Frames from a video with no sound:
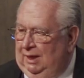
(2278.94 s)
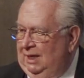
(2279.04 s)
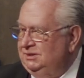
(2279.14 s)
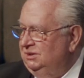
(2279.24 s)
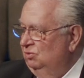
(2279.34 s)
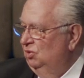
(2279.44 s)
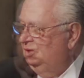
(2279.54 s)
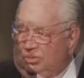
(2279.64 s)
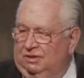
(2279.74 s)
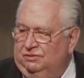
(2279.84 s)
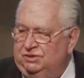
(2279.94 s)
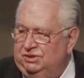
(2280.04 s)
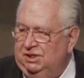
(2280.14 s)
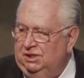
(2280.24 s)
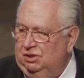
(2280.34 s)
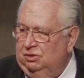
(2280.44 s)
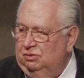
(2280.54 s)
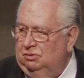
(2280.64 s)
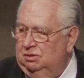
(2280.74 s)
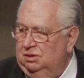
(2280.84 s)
Has the world ever seen you